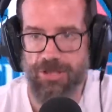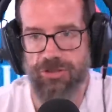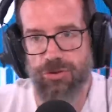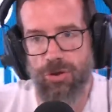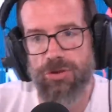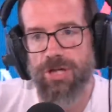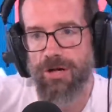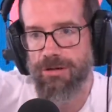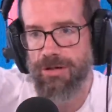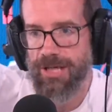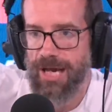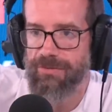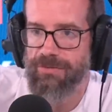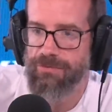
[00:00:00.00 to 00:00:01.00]
that is not
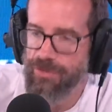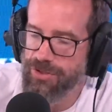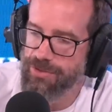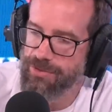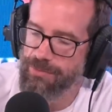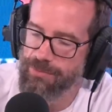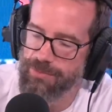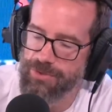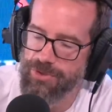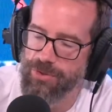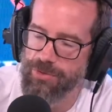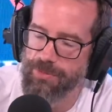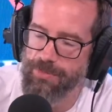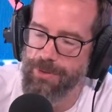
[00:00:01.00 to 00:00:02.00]
currently having Russian
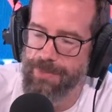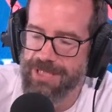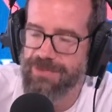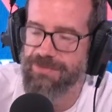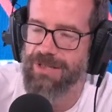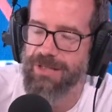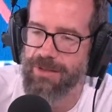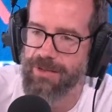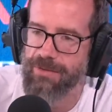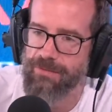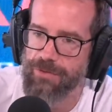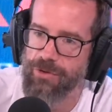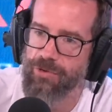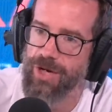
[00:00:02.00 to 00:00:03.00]
soldiers, the bits of the
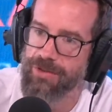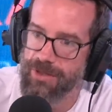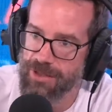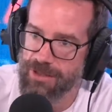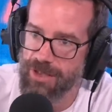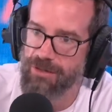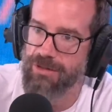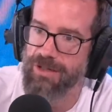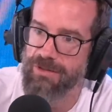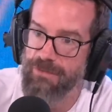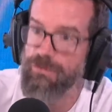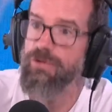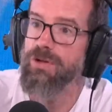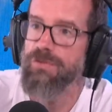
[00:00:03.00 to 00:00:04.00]
Ukraine that are currently
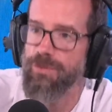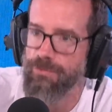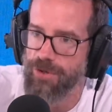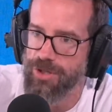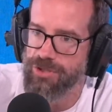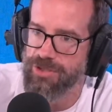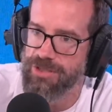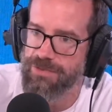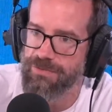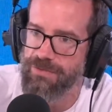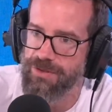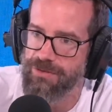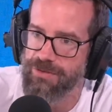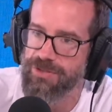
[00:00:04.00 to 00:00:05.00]
free from Russian
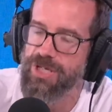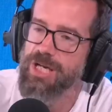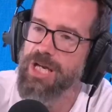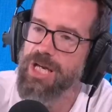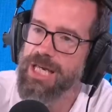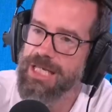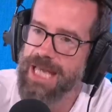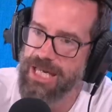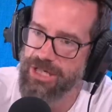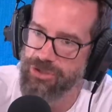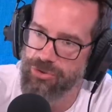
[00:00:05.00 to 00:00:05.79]
interference, can